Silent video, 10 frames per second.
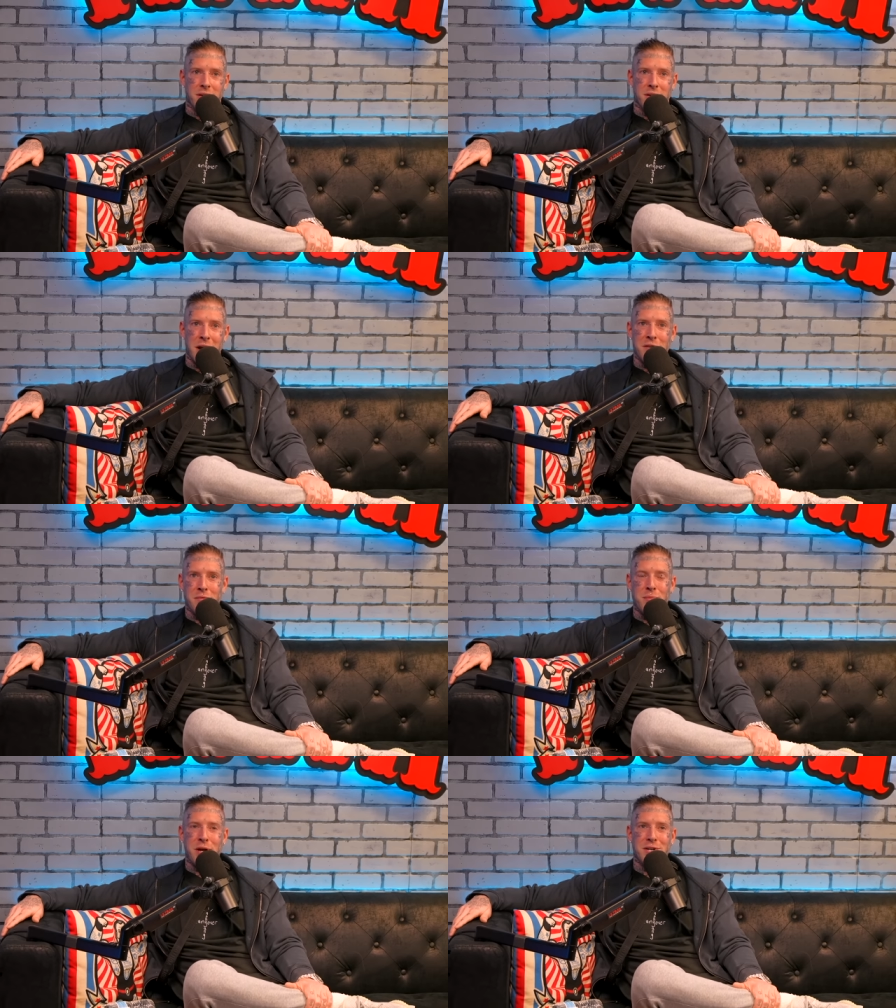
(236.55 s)
kind of
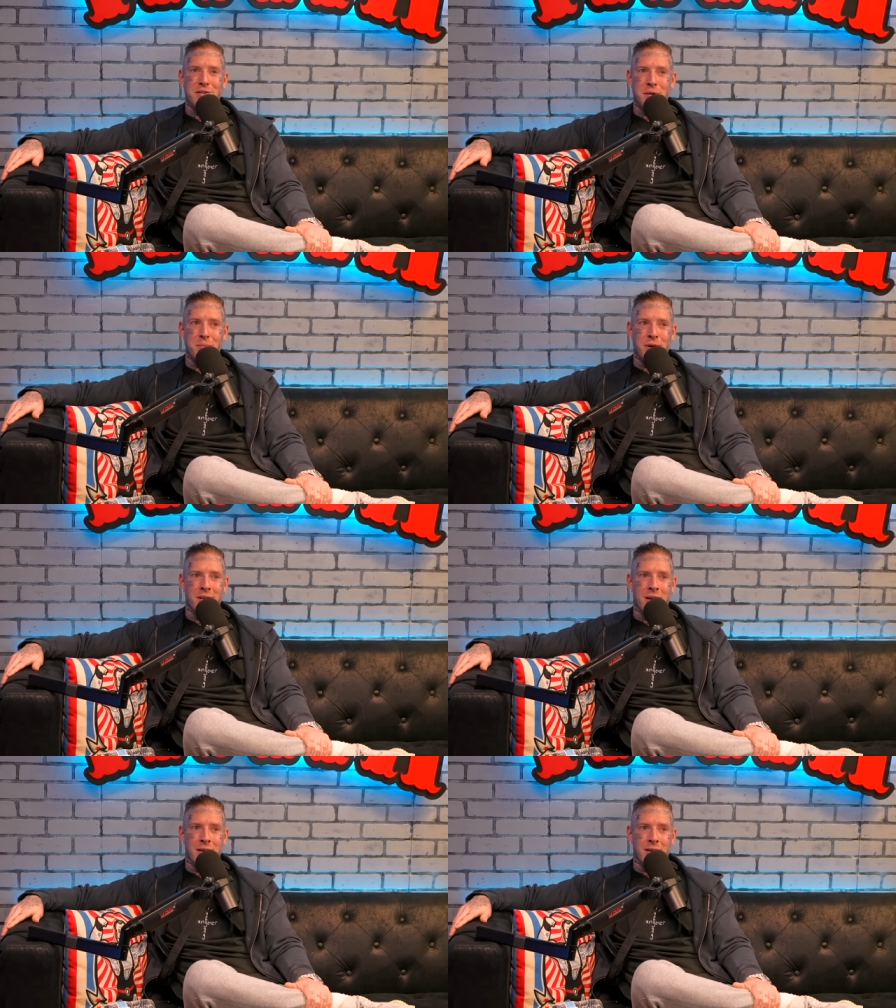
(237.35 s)
embarrassing, but
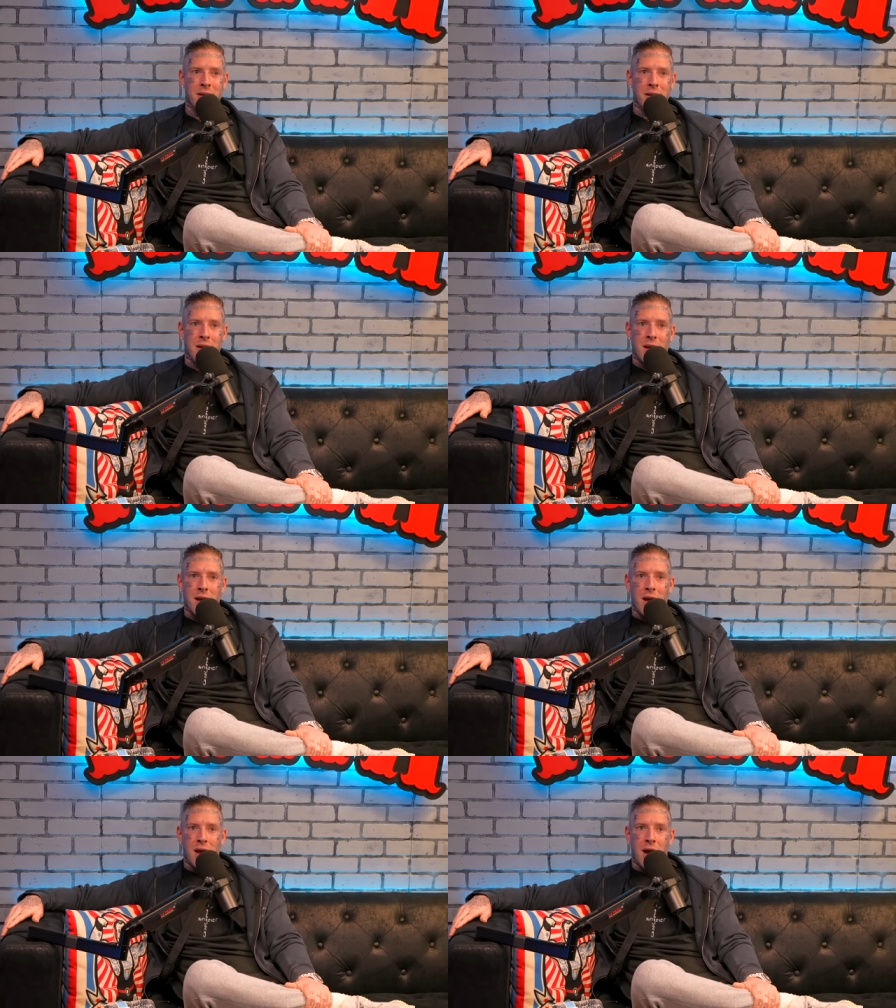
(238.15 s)
like
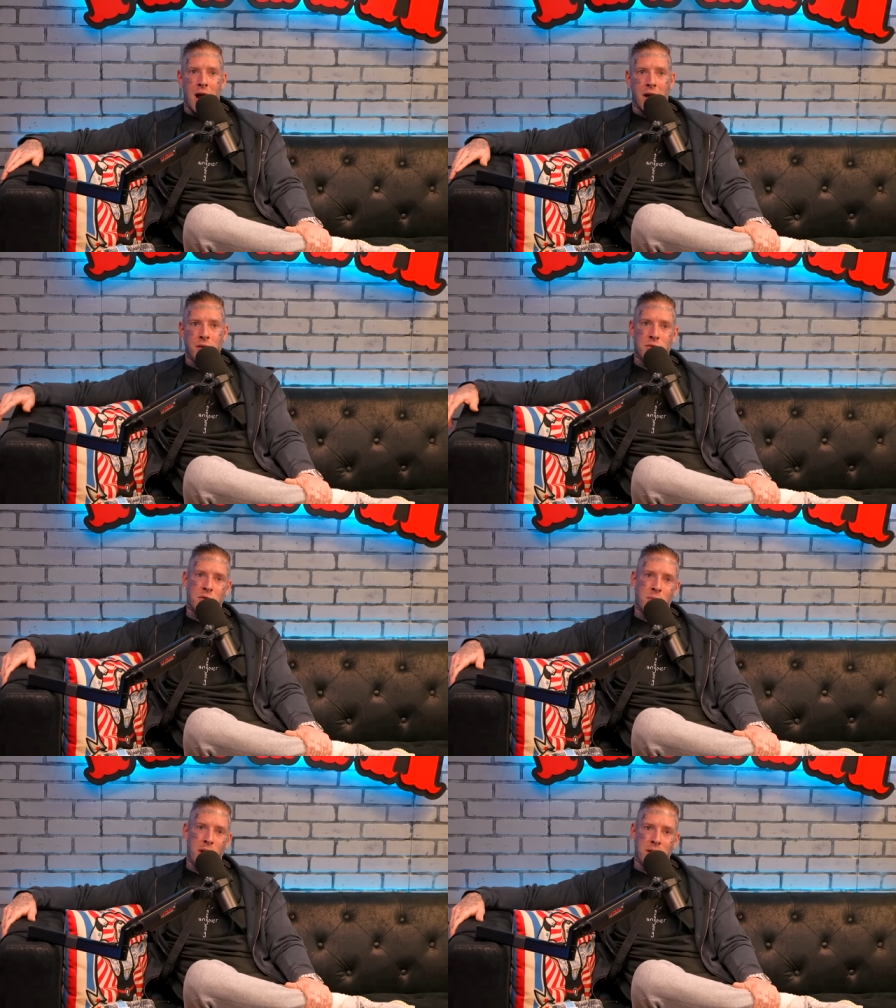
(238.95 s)
I used
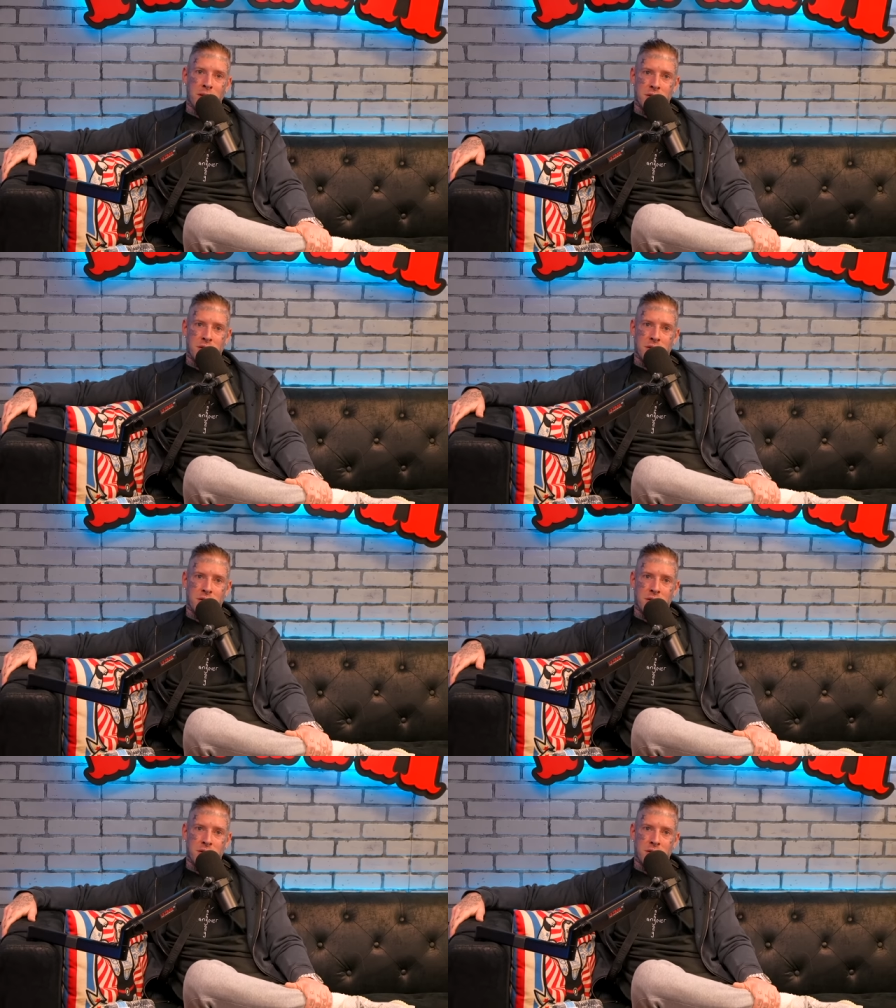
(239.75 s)
to make the